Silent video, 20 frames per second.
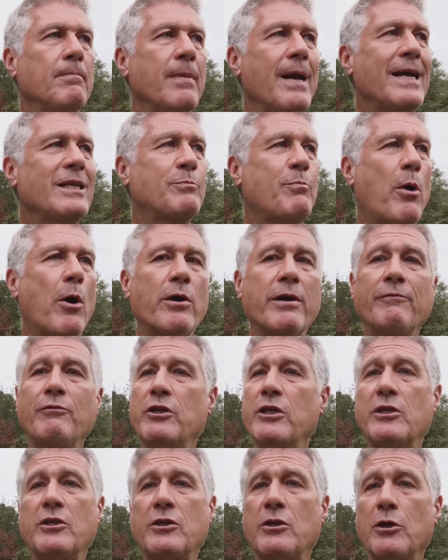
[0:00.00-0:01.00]
as part of
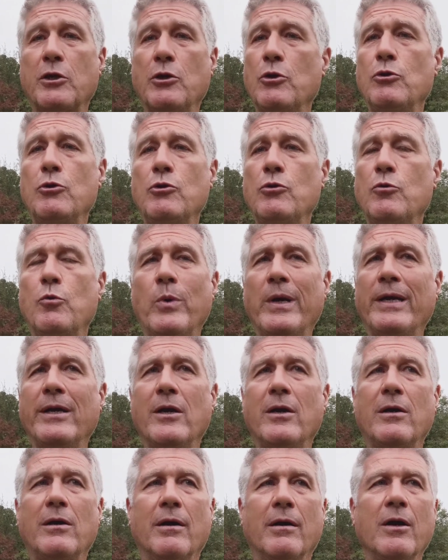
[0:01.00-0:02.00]
just who we
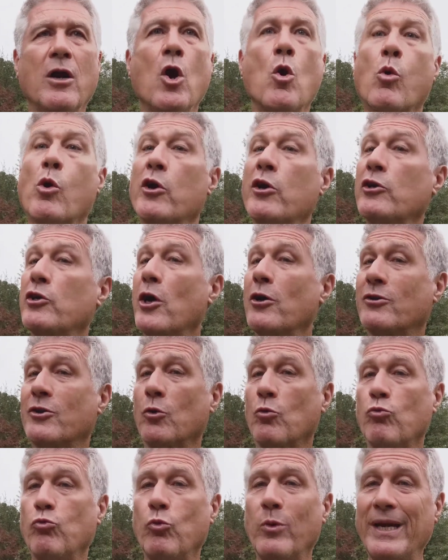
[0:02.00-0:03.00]
are. We're going to talk
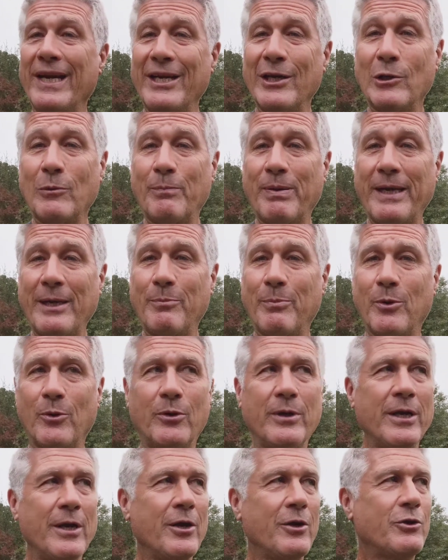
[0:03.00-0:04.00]
to real
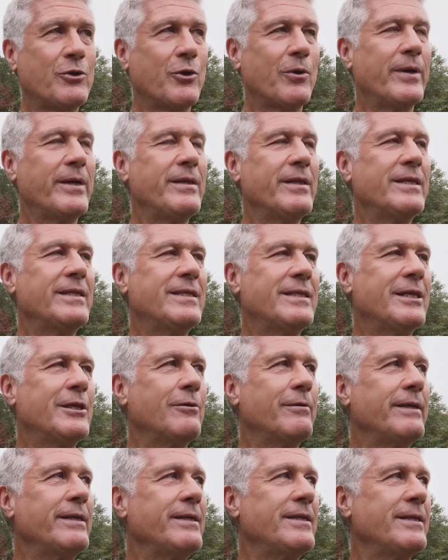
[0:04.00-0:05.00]
people during this
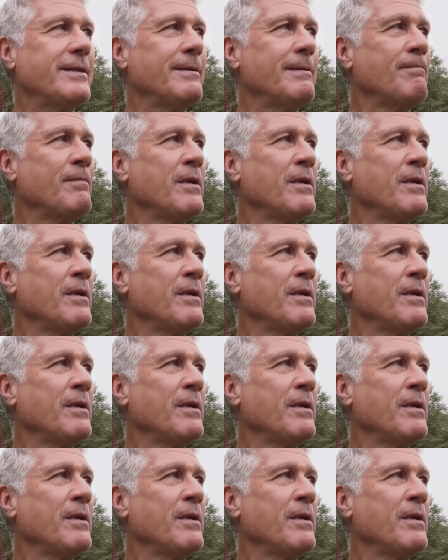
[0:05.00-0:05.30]
series.